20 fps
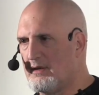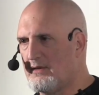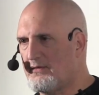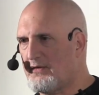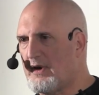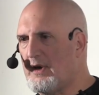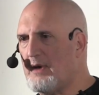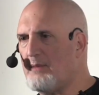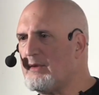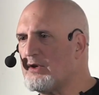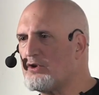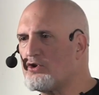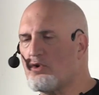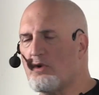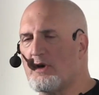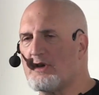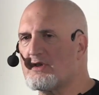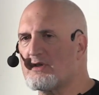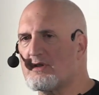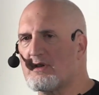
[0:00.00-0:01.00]
For him, the
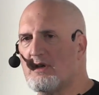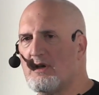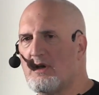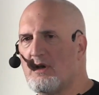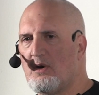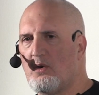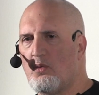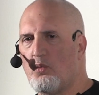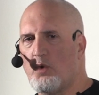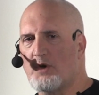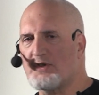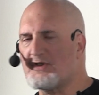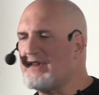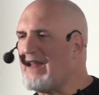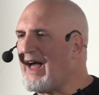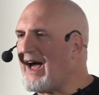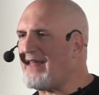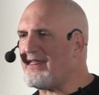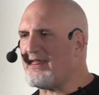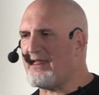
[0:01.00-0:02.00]
choice was
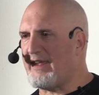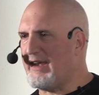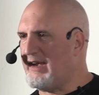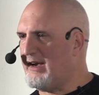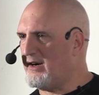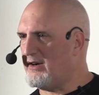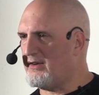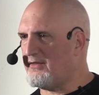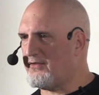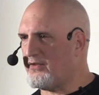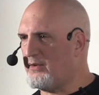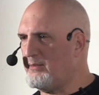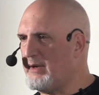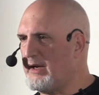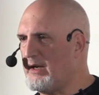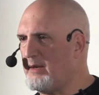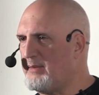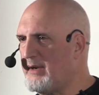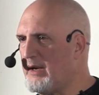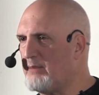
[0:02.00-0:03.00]
not there for
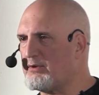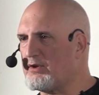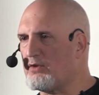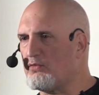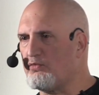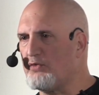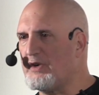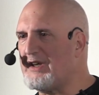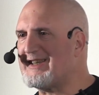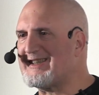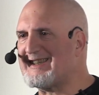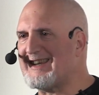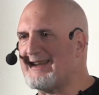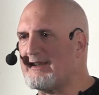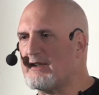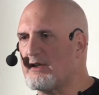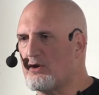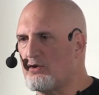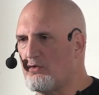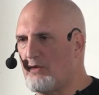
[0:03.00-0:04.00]
me to be able to
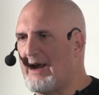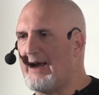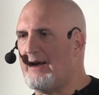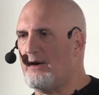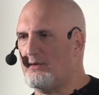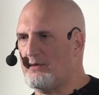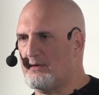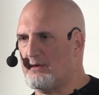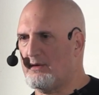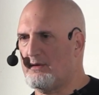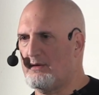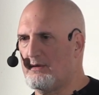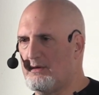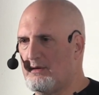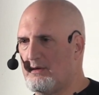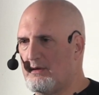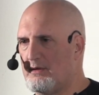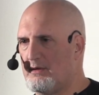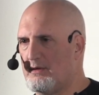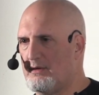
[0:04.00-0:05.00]
reset the ground.
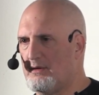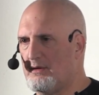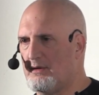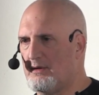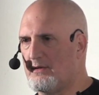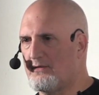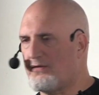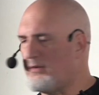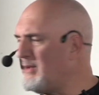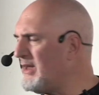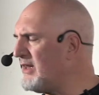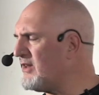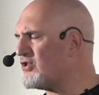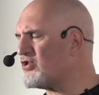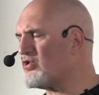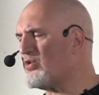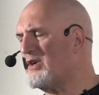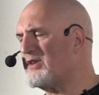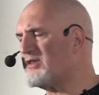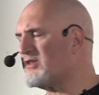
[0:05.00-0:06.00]
For me, the
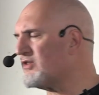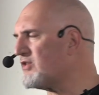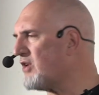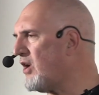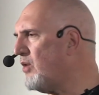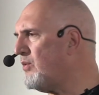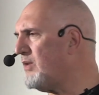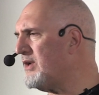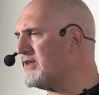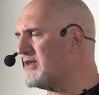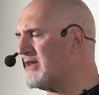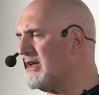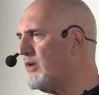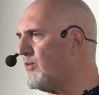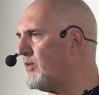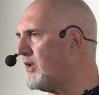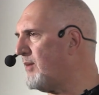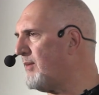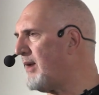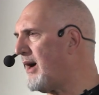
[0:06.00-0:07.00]
choice is always there
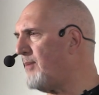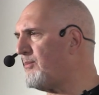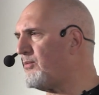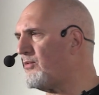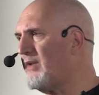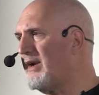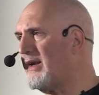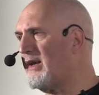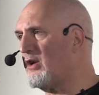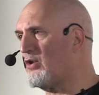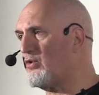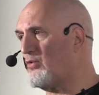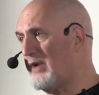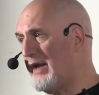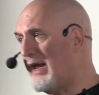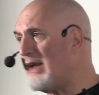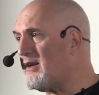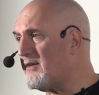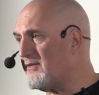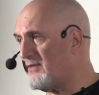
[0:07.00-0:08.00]
when I'm operating
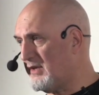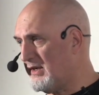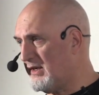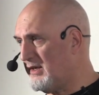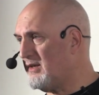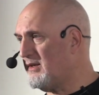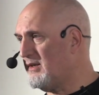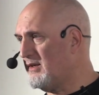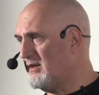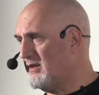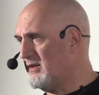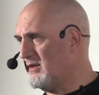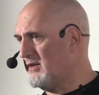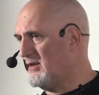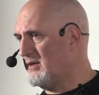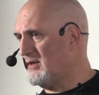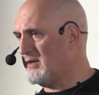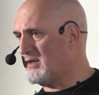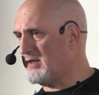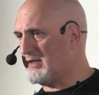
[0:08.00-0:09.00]
creatively
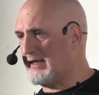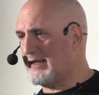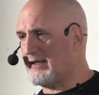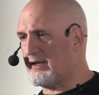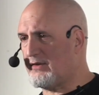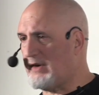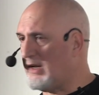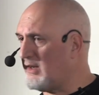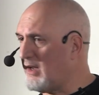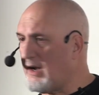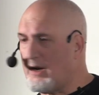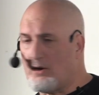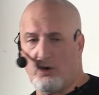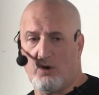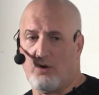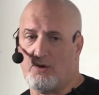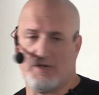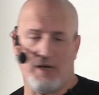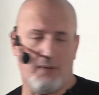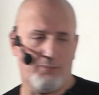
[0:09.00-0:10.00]
to set the ground. Now, I don't
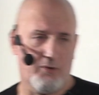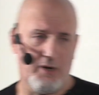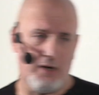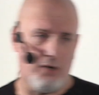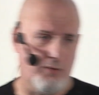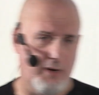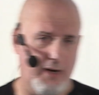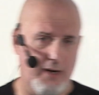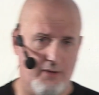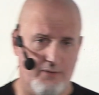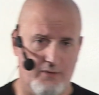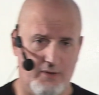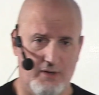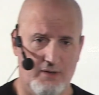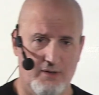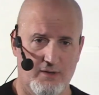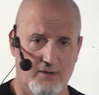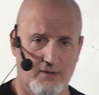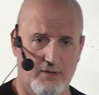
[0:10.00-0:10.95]
always operate creatively.